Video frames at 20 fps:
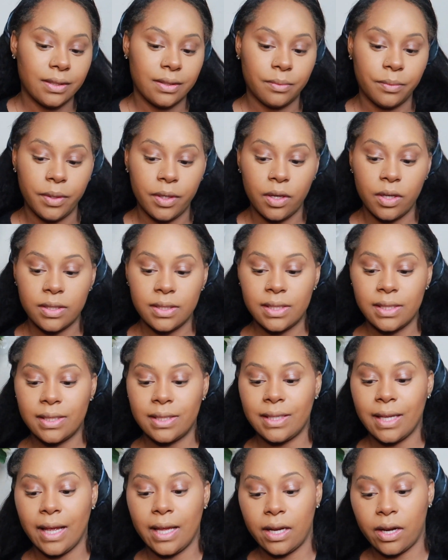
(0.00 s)
We're going to
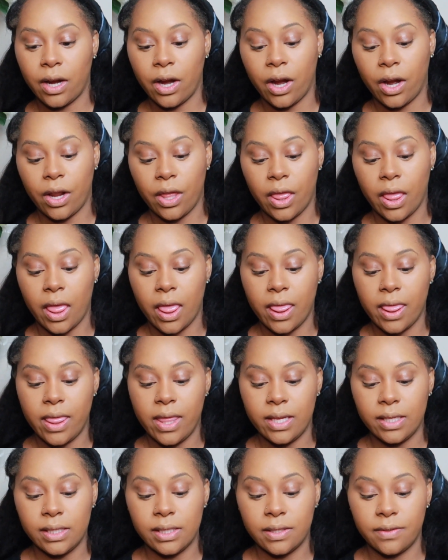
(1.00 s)
set
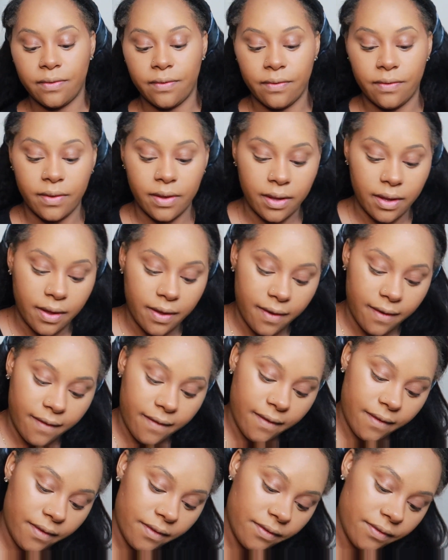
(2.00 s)
this
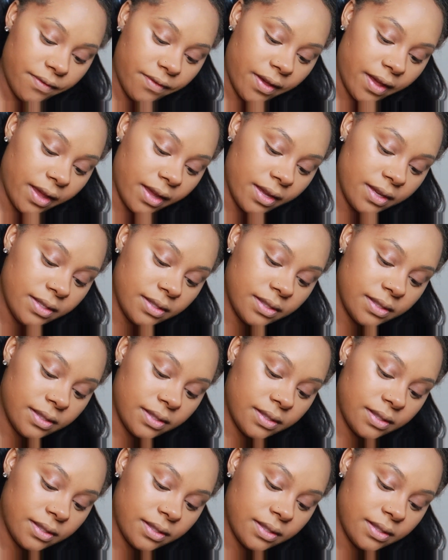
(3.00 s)
base.